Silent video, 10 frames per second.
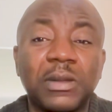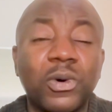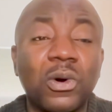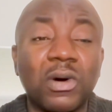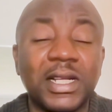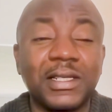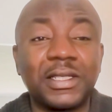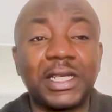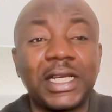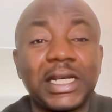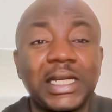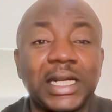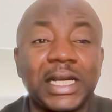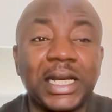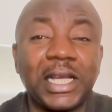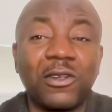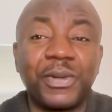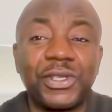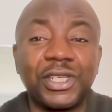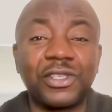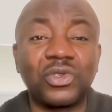progress in LPG.